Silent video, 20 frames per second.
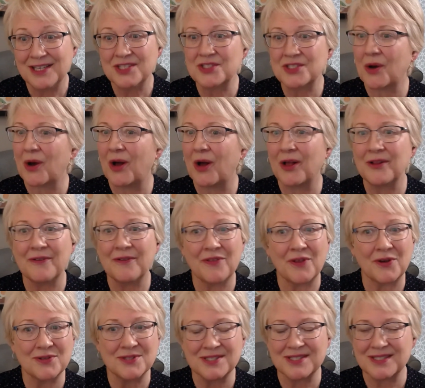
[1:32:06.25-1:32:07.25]
So all of
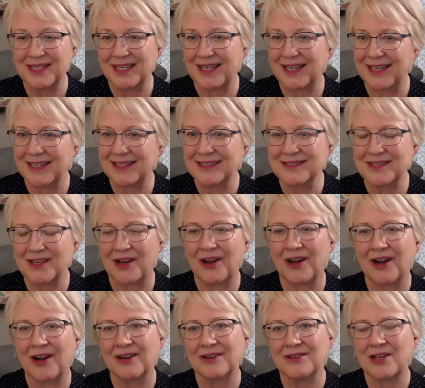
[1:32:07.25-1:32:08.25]
those things
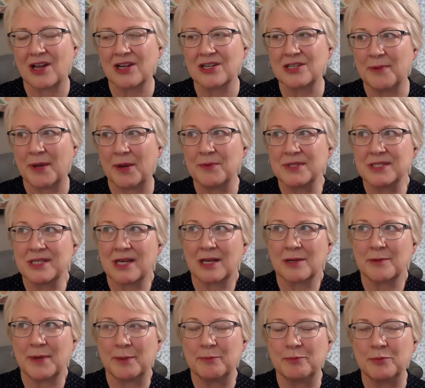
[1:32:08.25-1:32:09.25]
are talked about. We
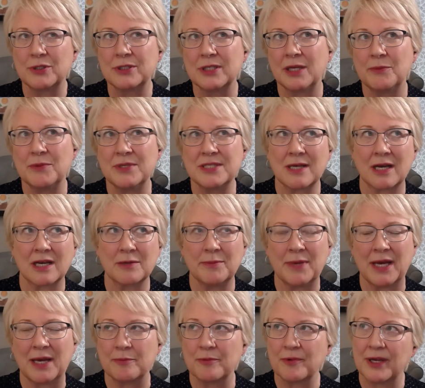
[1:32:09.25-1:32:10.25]
talk about bullying. We talk
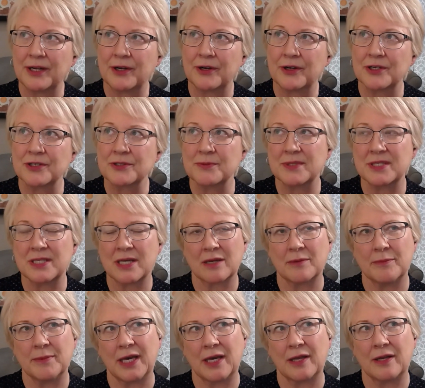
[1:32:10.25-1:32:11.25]
about predators. We
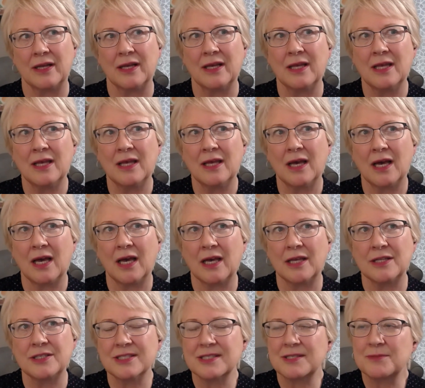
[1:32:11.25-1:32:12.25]
talk about
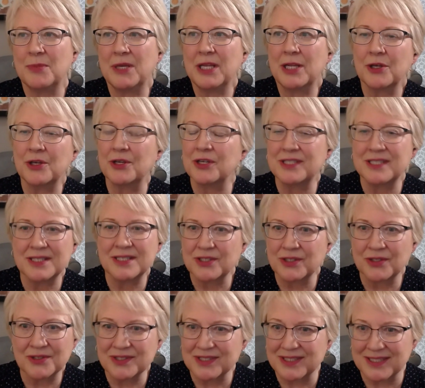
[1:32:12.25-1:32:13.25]
uh, just being a good
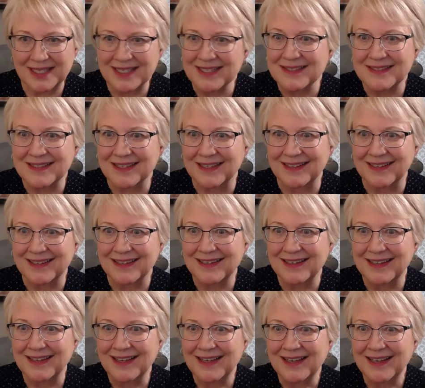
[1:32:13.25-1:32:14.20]
digital mm-hmm. citizen.